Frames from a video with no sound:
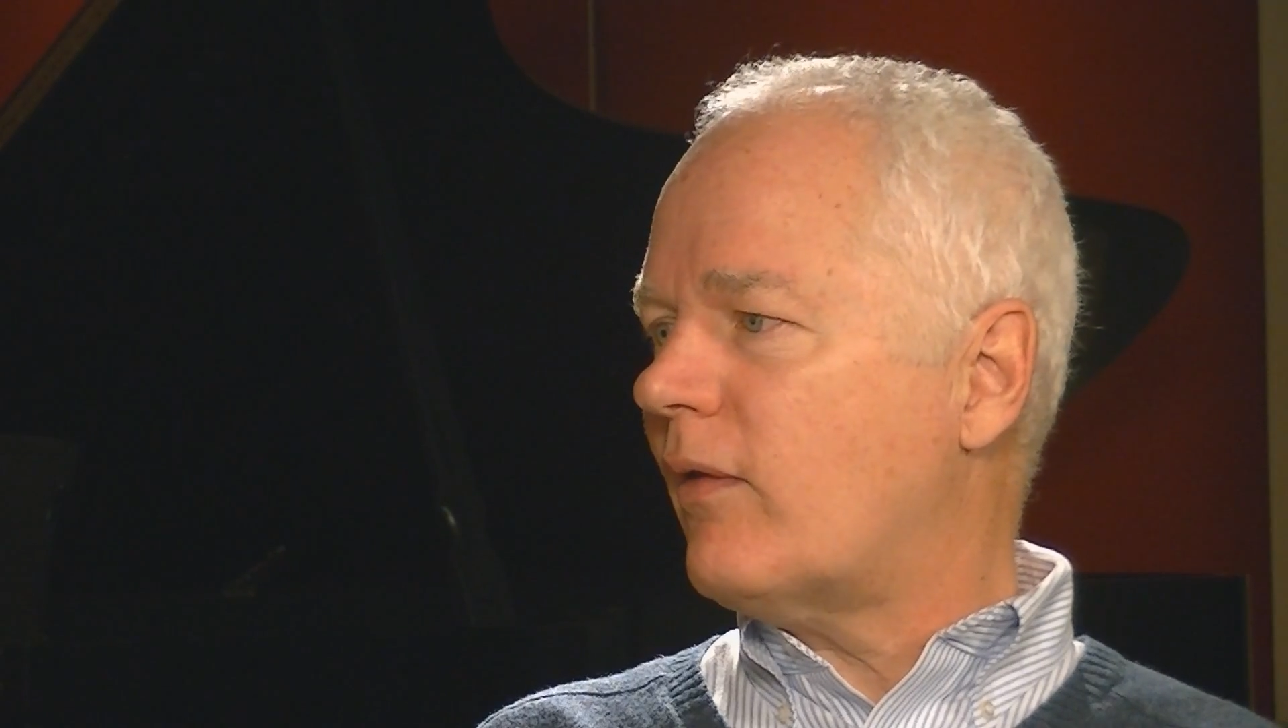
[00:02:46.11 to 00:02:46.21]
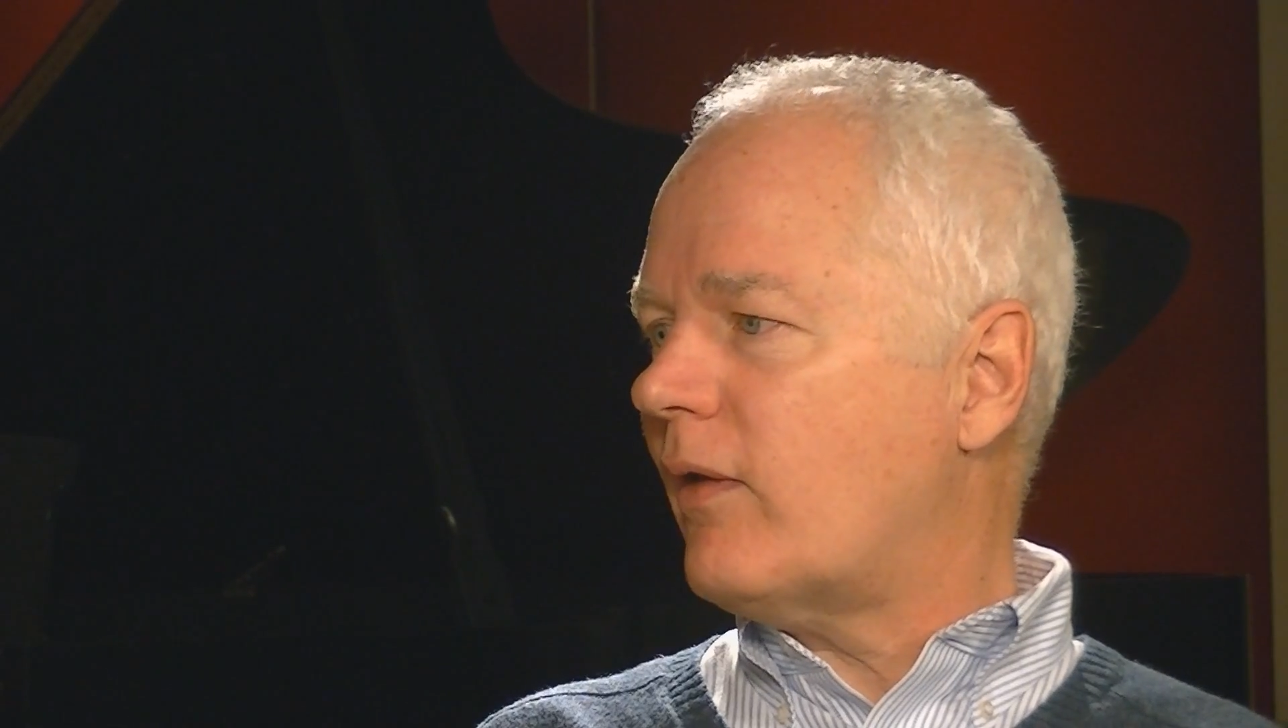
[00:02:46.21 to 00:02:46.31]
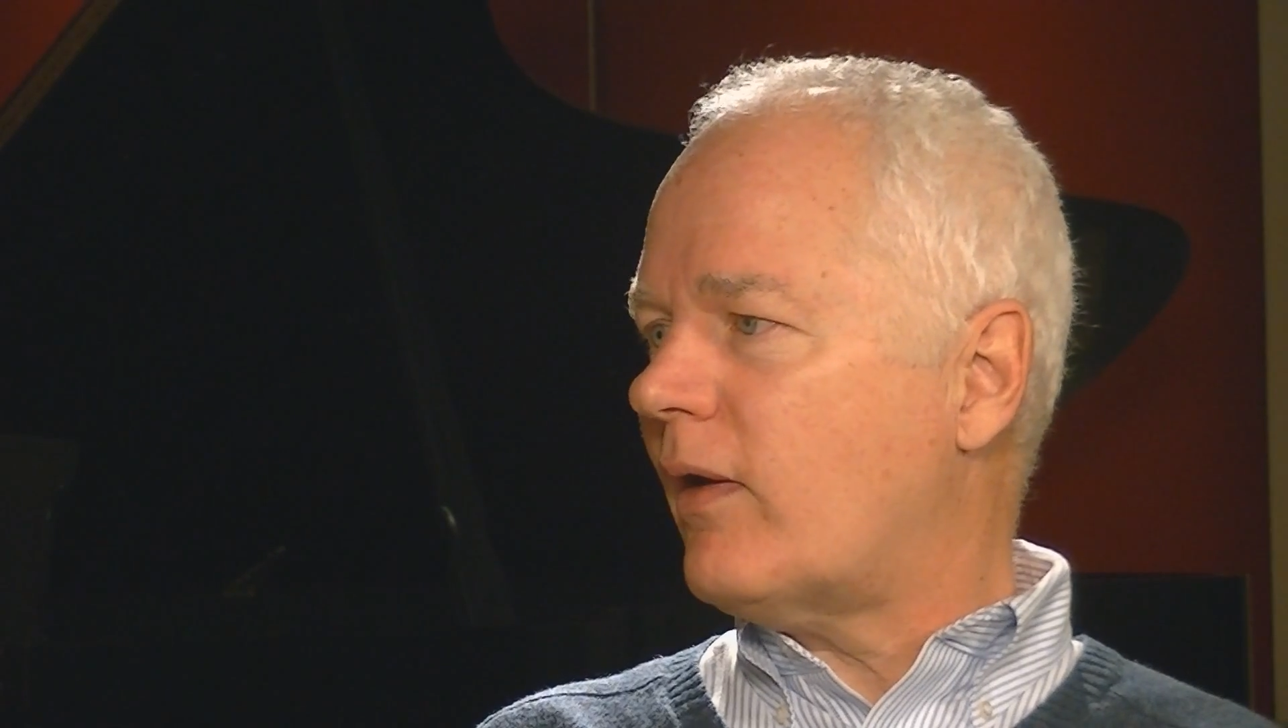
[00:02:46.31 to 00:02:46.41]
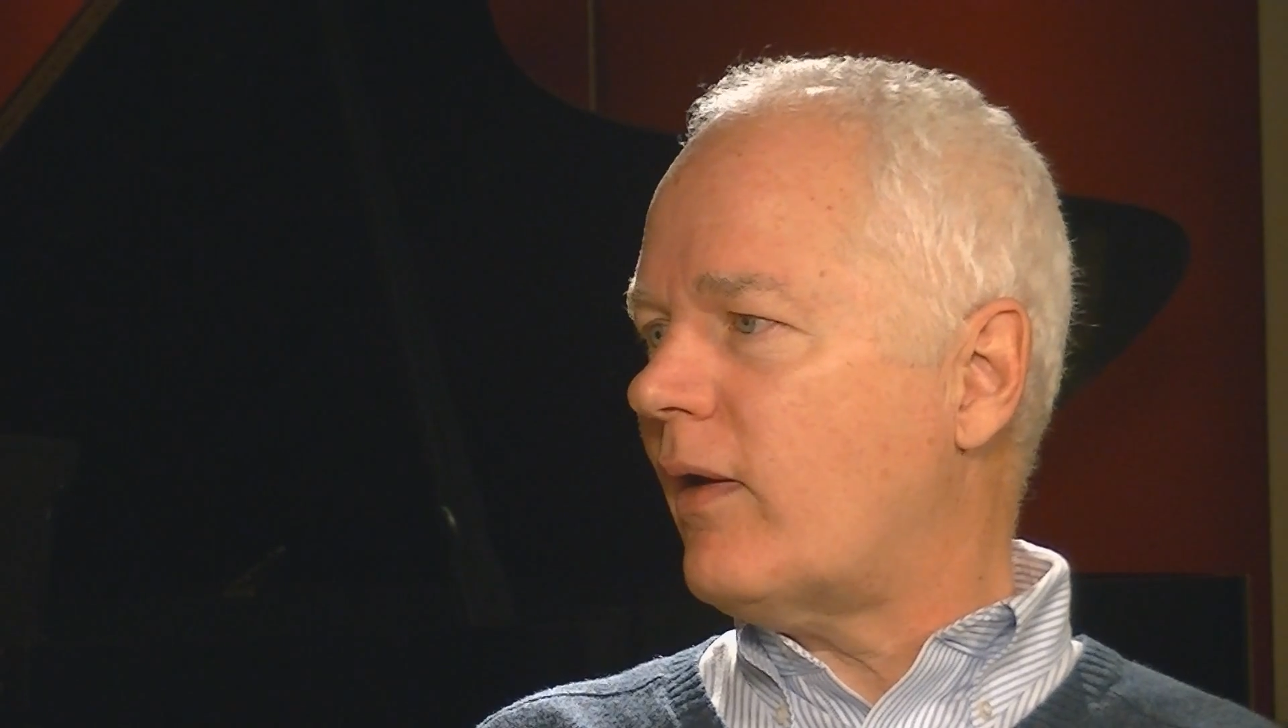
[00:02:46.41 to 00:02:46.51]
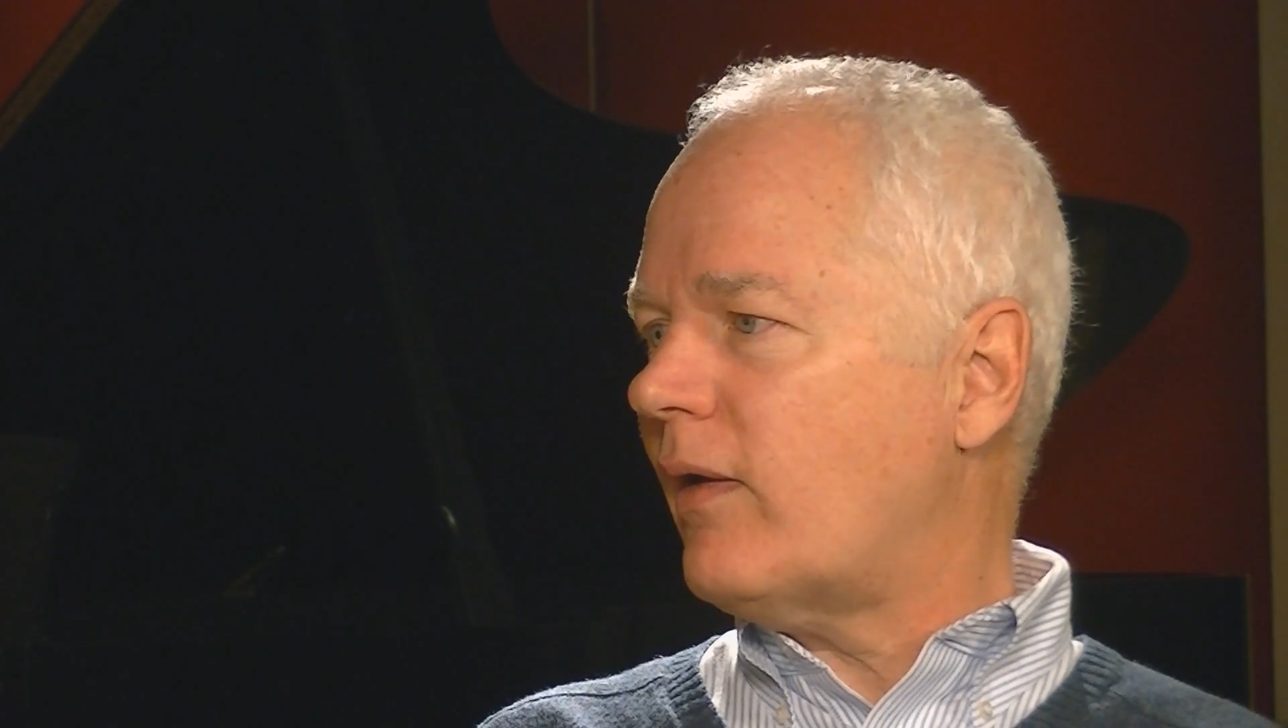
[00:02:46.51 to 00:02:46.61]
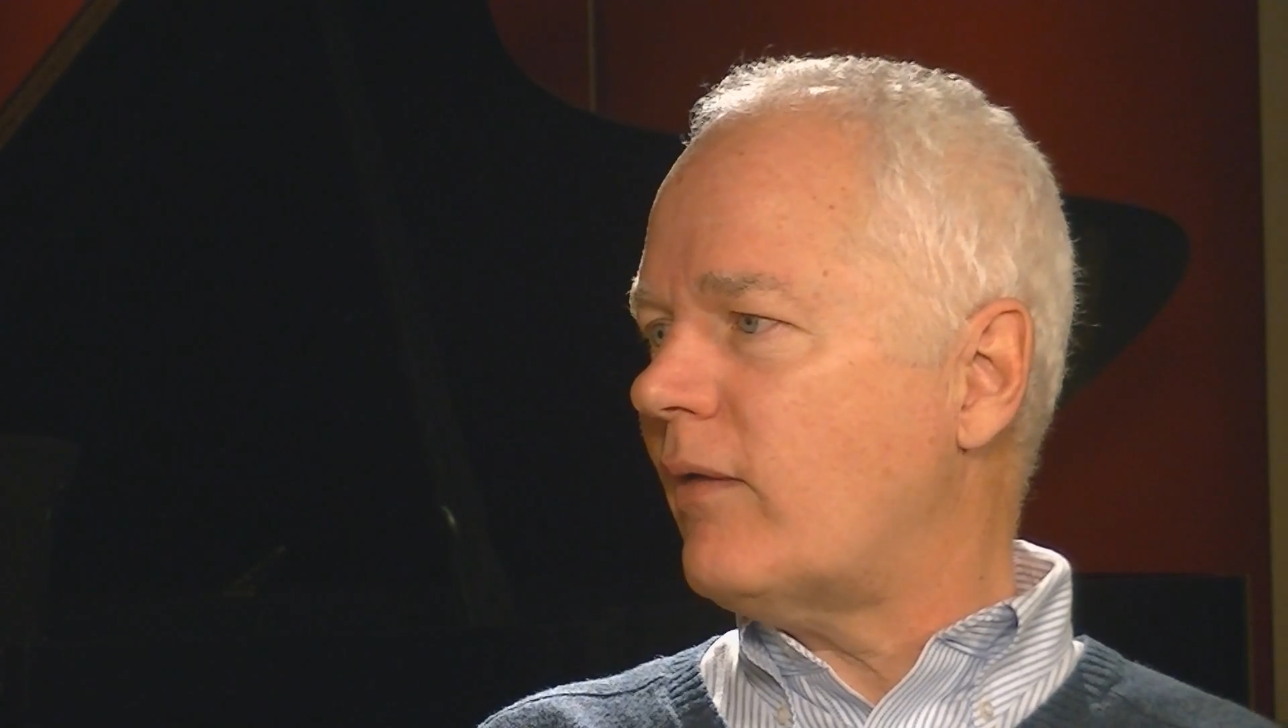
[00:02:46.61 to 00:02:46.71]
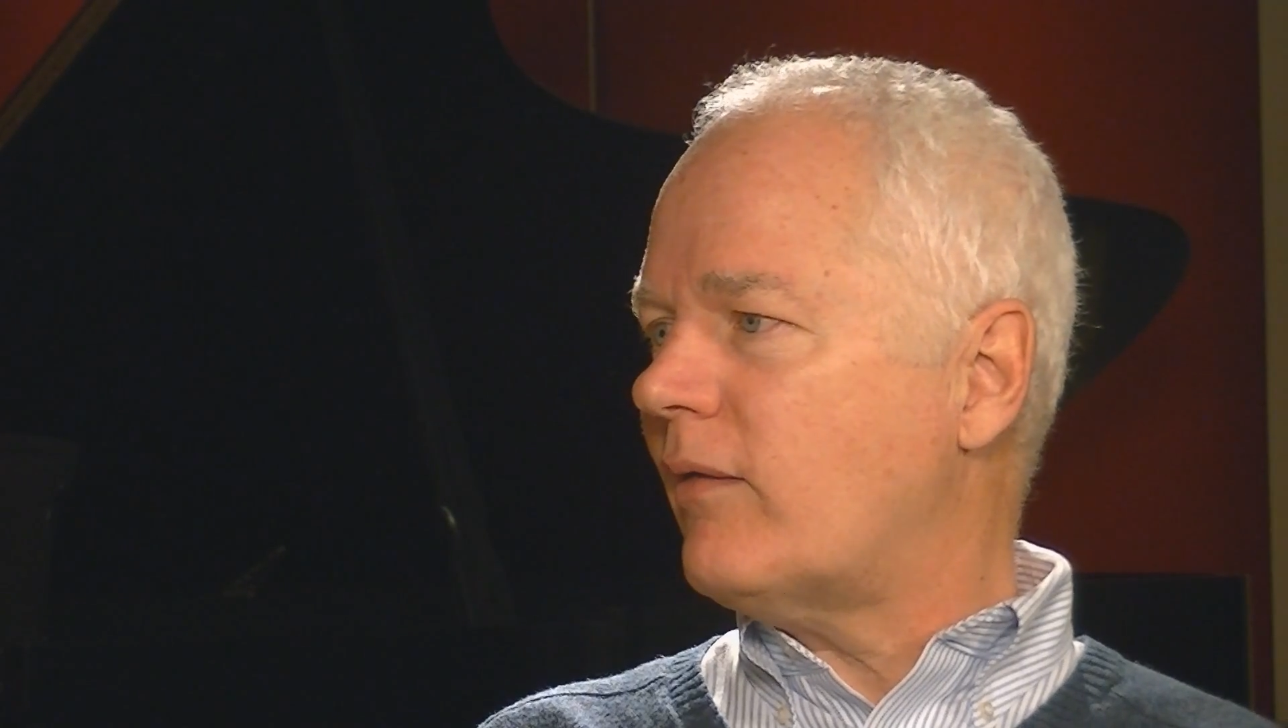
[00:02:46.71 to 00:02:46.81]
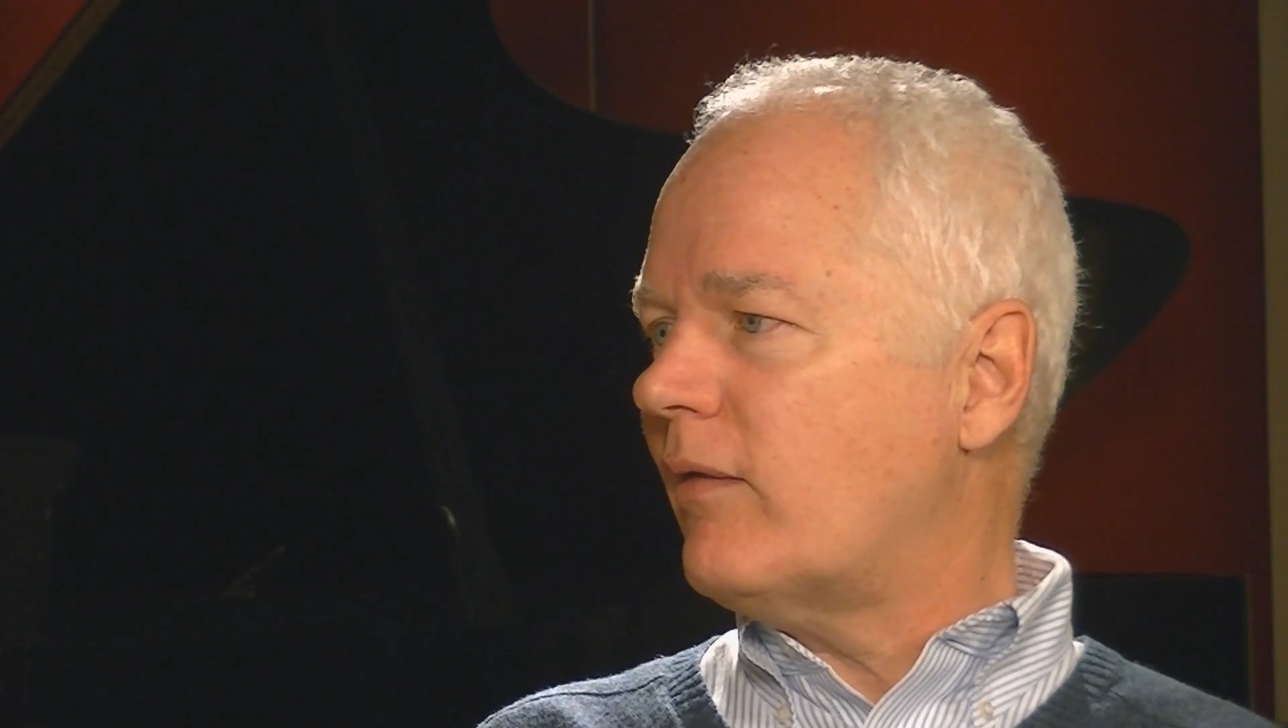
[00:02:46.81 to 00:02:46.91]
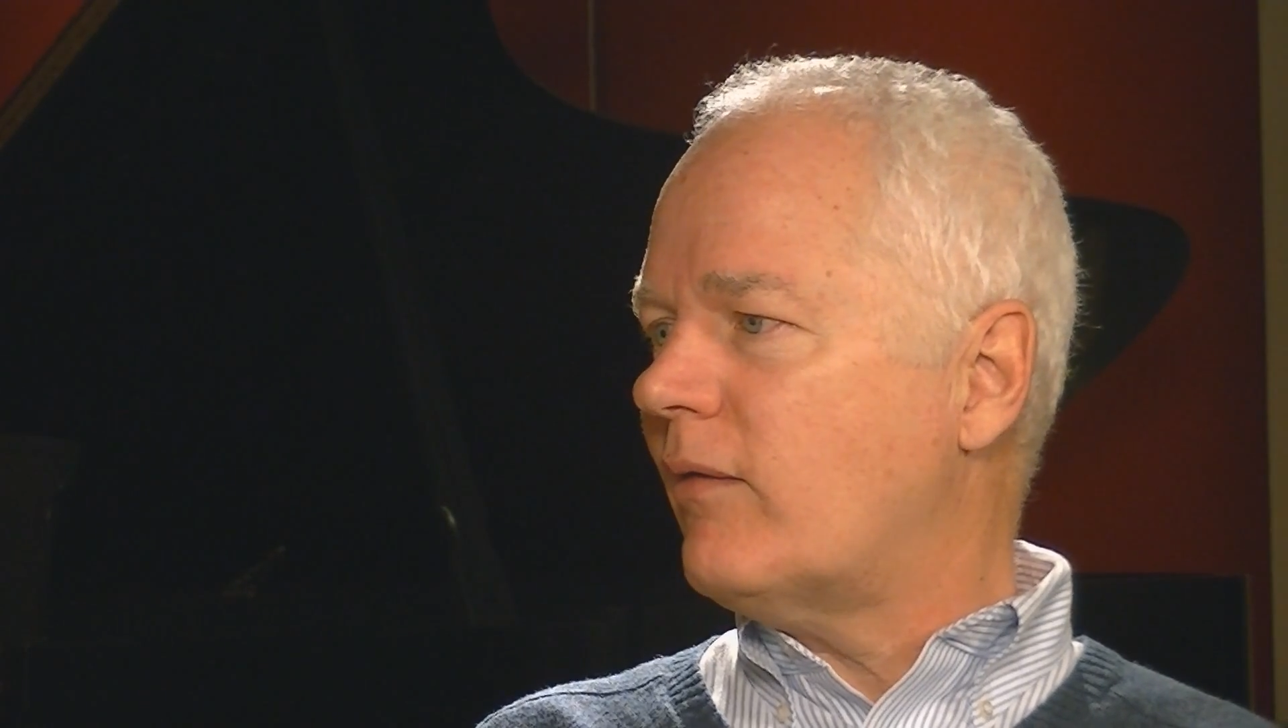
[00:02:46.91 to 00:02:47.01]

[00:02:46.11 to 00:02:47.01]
that I